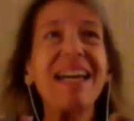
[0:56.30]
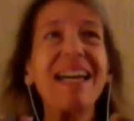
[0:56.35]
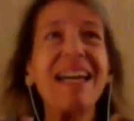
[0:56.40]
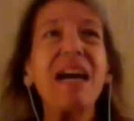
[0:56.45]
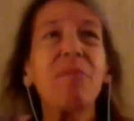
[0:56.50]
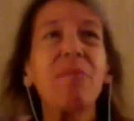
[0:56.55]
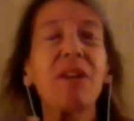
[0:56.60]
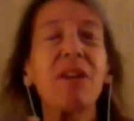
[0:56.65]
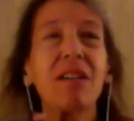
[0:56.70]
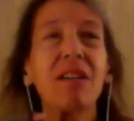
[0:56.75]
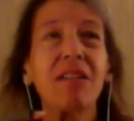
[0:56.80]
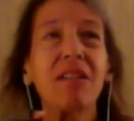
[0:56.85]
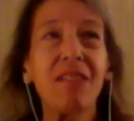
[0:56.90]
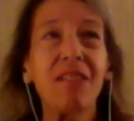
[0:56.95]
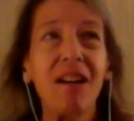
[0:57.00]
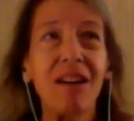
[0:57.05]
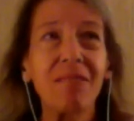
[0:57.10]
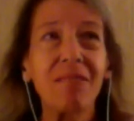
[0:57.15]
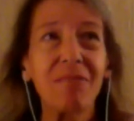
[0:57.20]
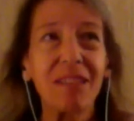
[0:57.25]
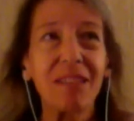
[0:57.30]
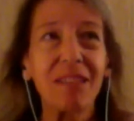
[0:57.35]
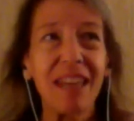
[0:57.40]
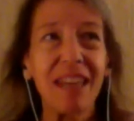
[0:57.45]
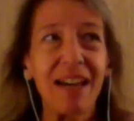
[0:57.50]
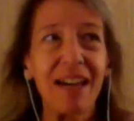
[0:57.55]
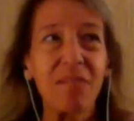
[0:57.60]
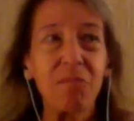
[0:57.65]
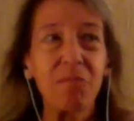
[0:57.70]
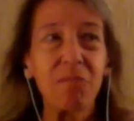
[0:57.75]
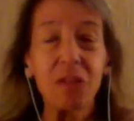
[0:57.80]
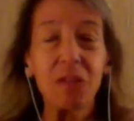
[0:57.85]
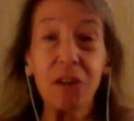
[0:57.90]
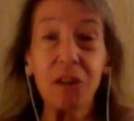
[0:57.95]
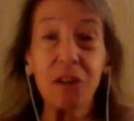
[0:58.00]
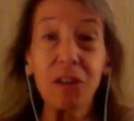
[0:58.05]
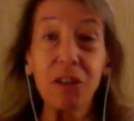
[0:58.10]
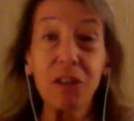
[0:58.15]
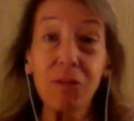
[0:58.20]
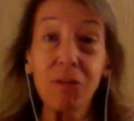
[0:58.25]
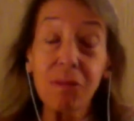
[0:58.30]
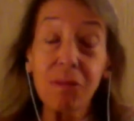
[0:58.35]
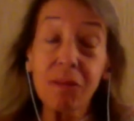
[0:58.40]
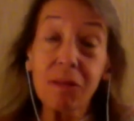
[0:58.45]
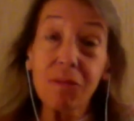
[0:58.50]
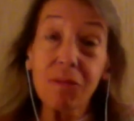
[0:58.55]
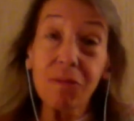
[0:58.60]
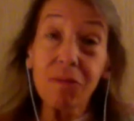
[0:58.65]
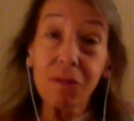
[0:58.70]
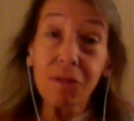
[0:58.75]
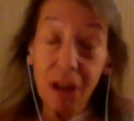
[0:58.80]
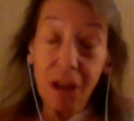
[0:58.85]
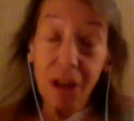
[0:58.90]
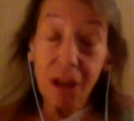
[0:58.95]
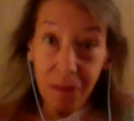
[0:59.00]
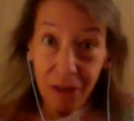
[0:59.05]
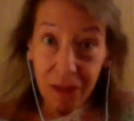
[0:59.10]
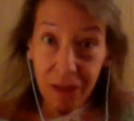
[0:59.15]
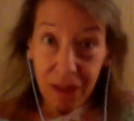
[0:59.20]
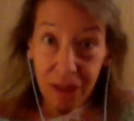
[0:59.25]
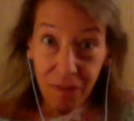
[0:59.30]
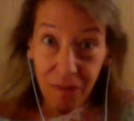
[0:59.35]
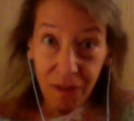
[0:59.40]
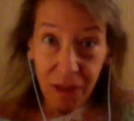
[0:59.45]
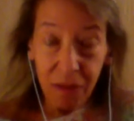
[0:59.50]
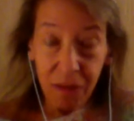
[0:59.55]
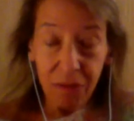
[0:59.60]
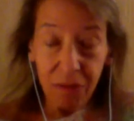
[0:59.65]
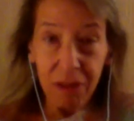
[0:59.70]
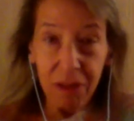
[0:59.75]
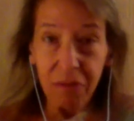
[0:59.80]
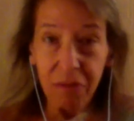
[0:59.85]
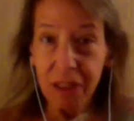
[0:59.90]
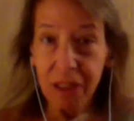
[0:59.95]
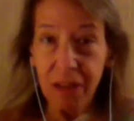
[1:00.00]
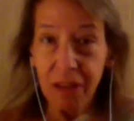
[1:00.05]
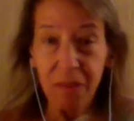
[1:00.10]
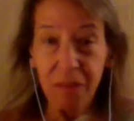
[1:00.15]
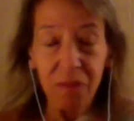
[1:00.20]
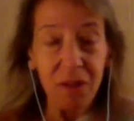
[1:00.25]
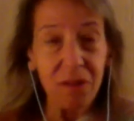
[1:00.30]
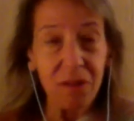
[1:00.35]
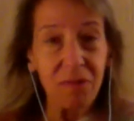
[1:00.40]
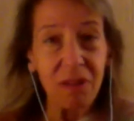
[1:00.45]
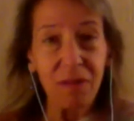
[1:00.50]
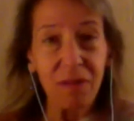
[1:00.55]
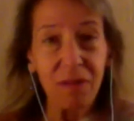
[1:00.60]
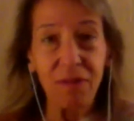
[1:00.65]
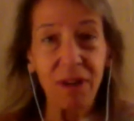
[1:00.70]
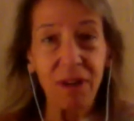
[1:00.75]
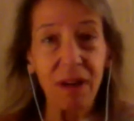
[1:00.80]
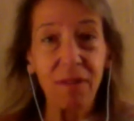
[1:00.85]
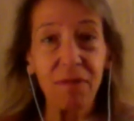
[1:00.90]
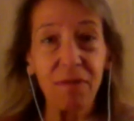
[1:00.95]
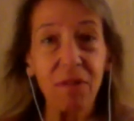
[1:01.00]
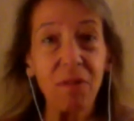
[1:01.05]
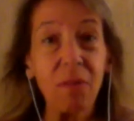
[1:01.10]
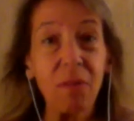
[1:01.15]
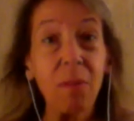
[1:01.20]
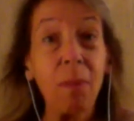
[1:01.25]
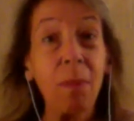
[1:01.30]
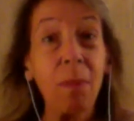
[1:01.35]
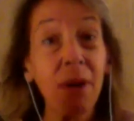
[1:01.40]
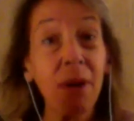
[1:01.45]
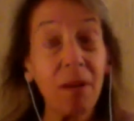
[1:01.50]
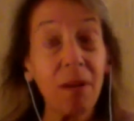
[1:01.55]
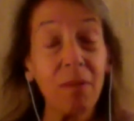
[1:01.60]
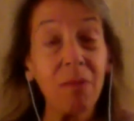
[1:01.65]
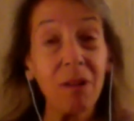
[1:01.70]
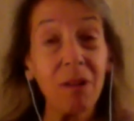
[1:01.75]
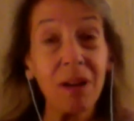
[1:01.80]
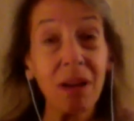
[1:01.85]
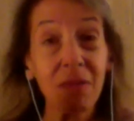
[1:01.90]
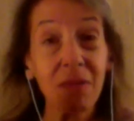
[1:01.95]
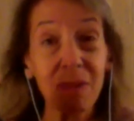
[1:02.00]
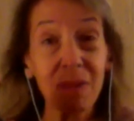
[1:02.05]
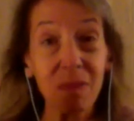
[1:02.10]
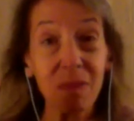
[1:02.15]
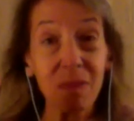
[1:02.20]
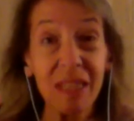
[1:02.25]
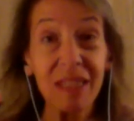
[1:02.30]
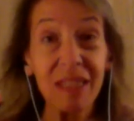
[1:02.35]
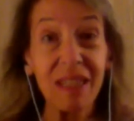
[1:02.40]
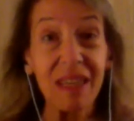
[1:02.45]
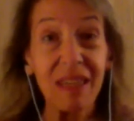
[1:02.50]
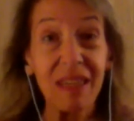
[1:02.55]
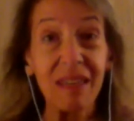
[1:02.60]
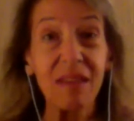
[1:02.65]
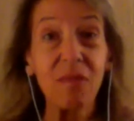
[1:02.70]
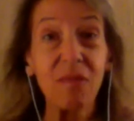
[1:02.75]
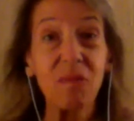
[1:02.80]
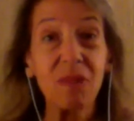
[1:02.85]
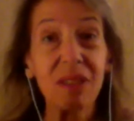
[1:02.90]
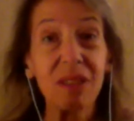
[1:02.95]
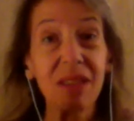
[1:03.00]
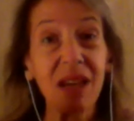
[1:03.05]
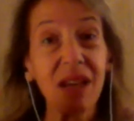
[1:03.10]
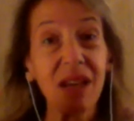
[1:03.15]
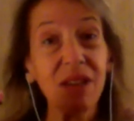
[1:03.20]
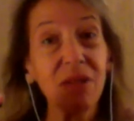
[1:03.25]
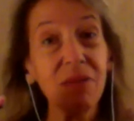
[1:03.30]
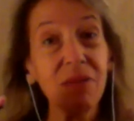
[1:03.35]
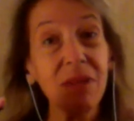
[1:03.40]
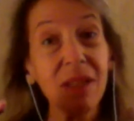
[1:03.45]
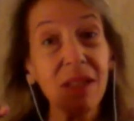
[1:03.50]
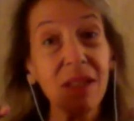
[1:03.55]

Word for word: But along with that was what you, you were talking about, self-inquiry, which I've been doing forever. But what I was missing was not doing it